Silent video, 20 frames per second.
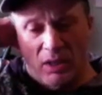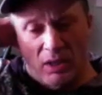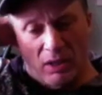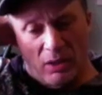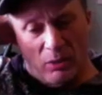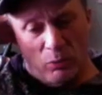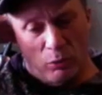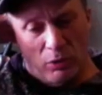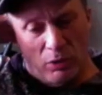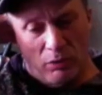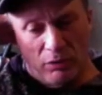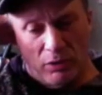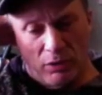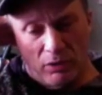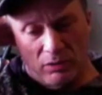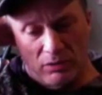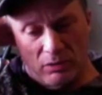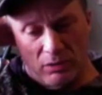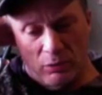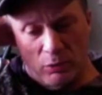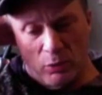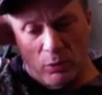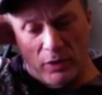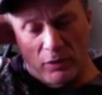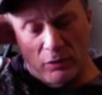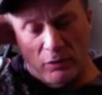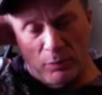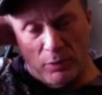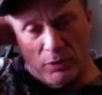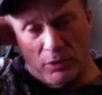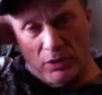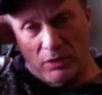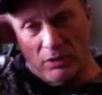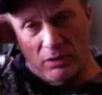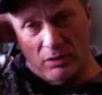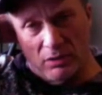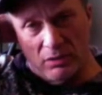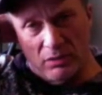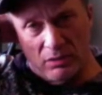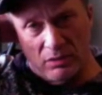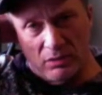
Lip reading: Well, I've always been